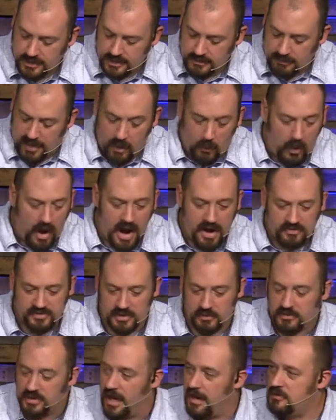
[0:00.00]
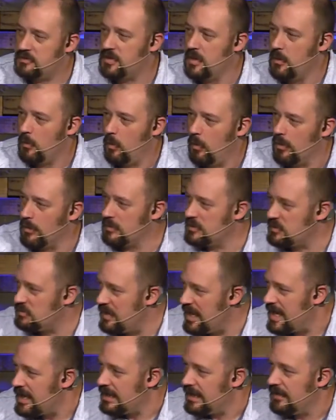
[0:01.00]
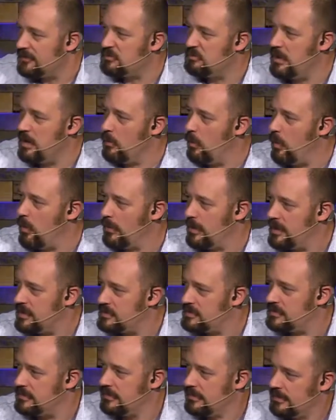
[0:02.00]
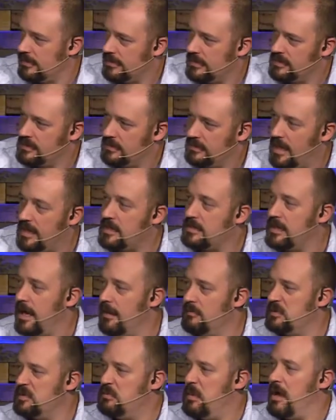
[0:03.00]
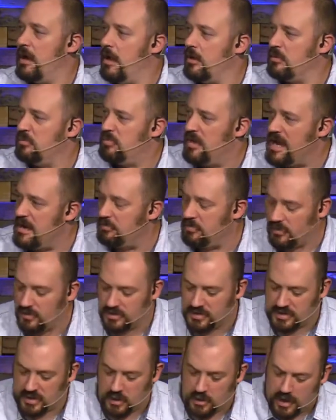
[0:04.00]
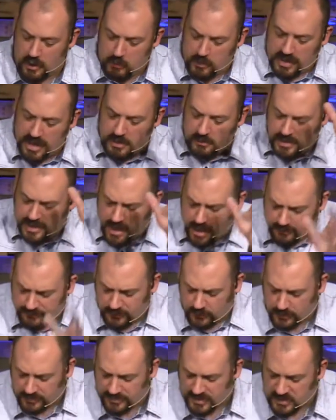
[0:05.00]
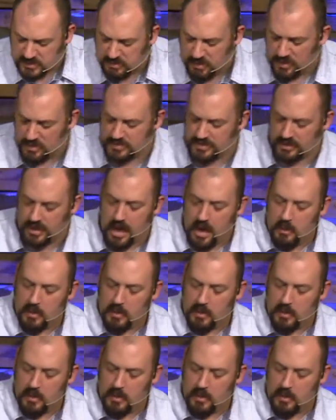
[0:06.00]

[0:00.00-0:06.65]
My wife sometimes warns me and gives me warnings. A lot of times it's about other people. They say, we got to be careful with this person.